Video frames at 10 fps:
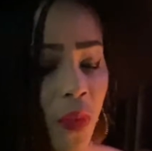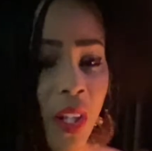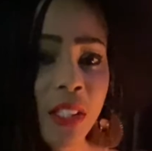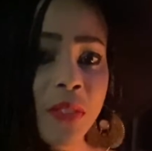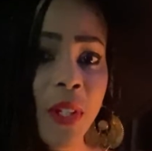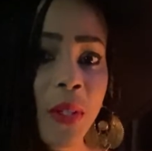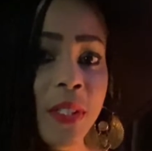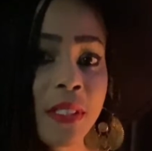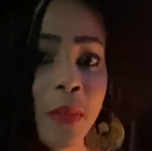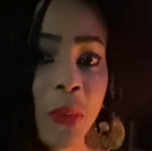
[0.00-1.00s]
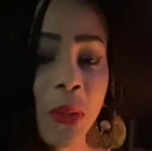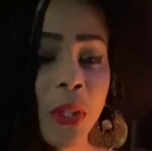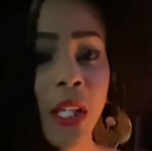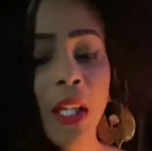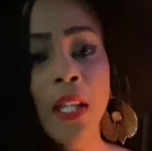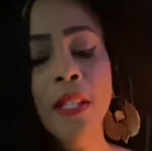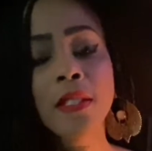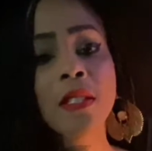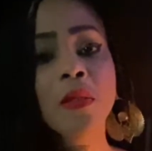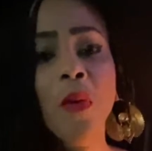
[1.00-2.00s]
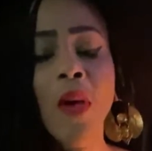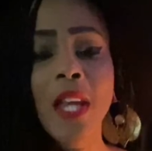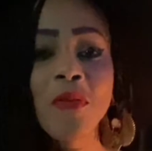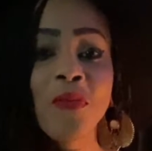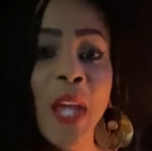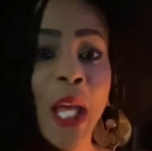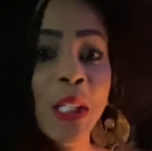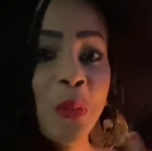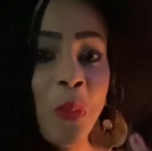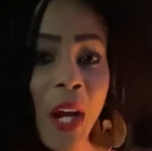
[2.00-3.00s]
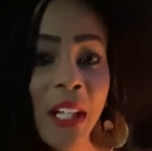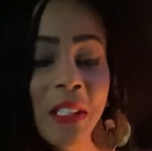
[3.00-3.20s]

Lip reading: It's very simple. This is an advanced practice